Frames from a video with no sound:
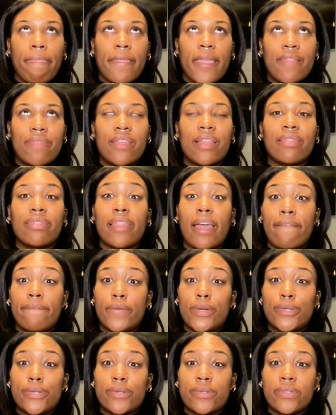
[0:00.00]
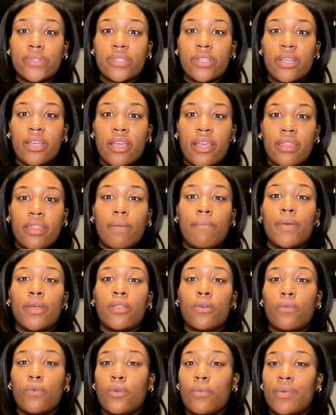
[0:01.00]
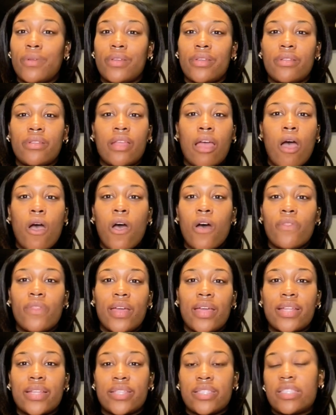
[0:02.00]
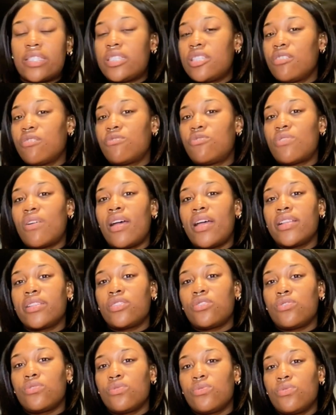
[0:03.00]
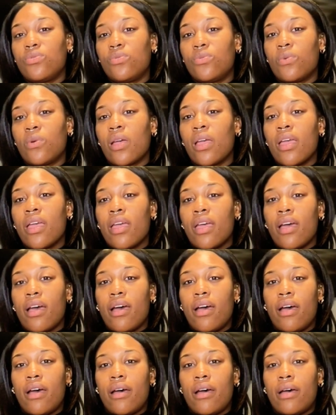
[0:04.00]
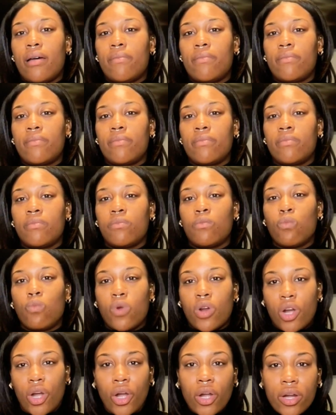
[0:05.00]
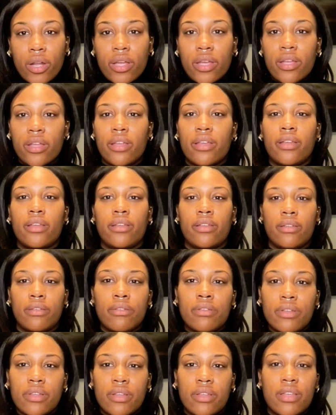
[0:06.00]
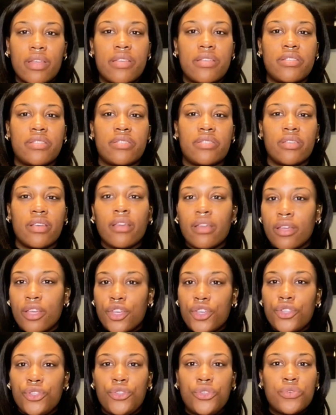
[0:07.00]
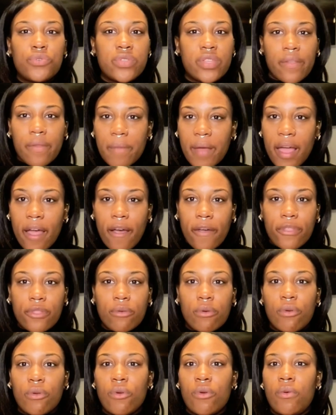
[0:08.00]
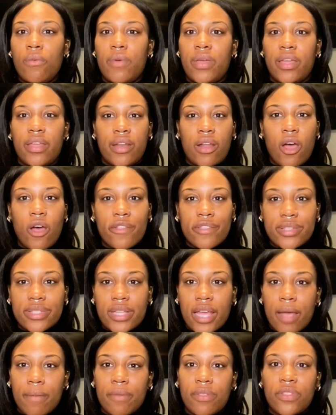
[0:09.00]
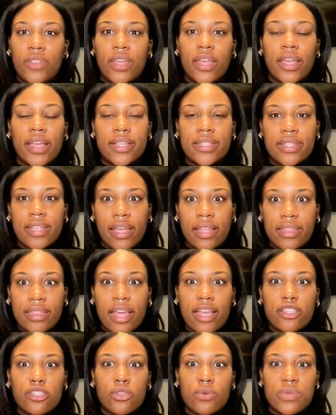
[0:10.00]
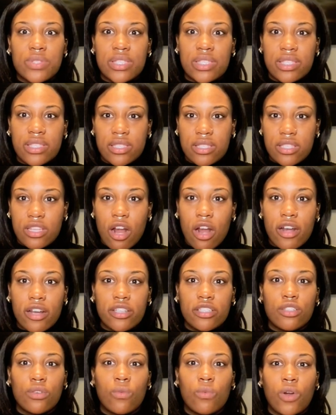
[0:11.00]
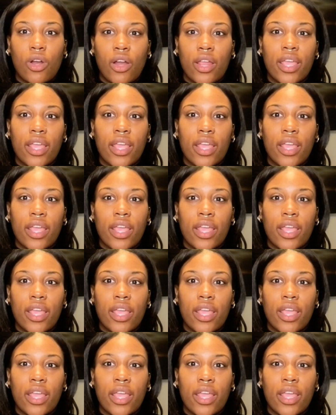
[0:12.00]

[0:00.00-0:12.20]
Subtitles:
the levels, the bilirubin, all that is still trying to work. It's using the bathroom and all this type of things like that. So it's starting to work